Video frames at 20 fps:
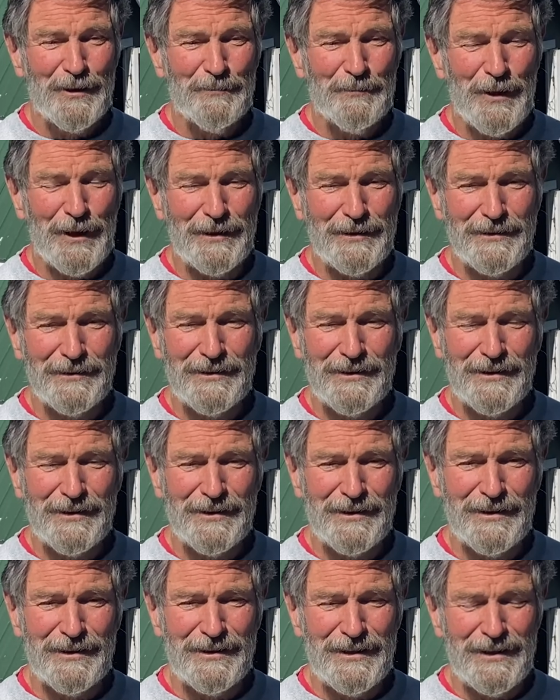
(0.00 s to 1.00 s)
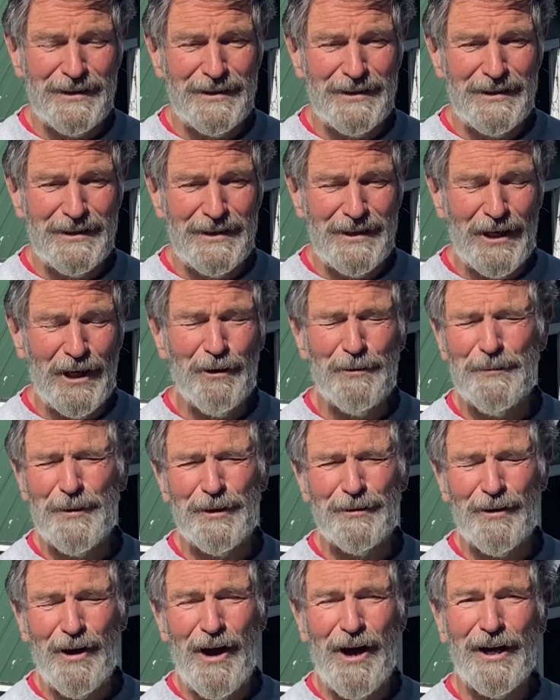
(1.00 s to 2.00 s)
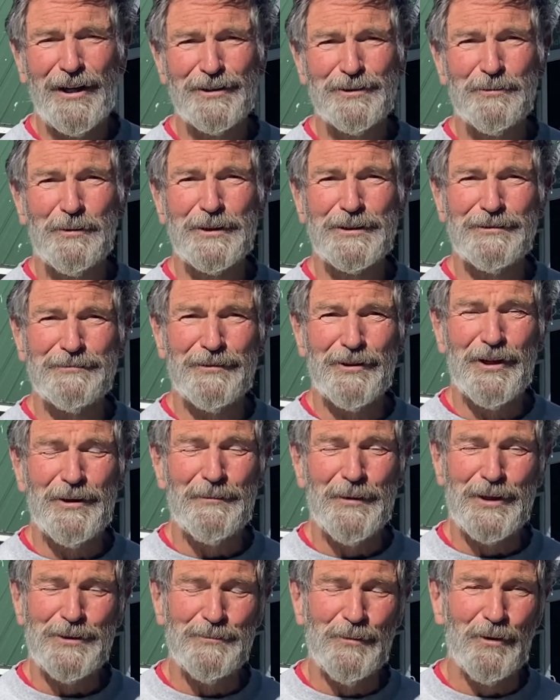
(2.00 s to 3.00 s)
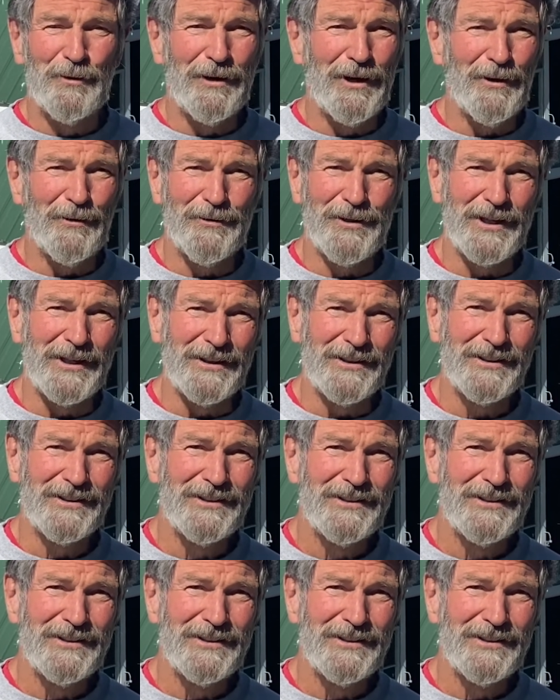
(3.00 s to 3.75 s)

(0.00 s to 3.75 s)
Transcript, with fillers: Uh, but uh, the incremental cost wasn't very much more, I don't think.